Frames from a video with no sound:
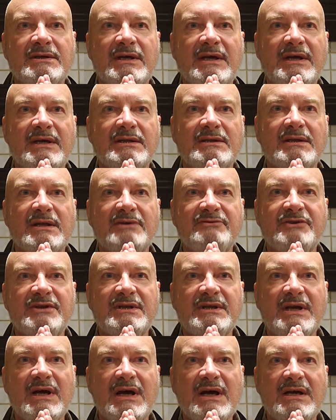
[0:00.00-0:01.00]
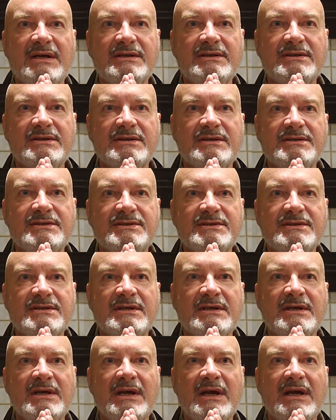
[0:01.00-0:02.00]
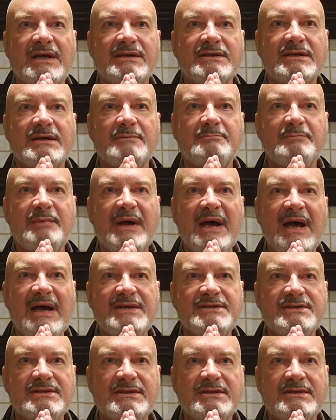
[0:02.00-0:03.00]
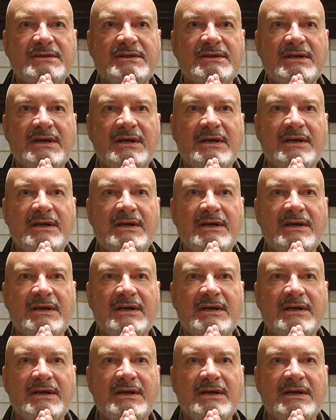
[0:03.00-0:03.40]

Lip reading: and loving kindness and compassion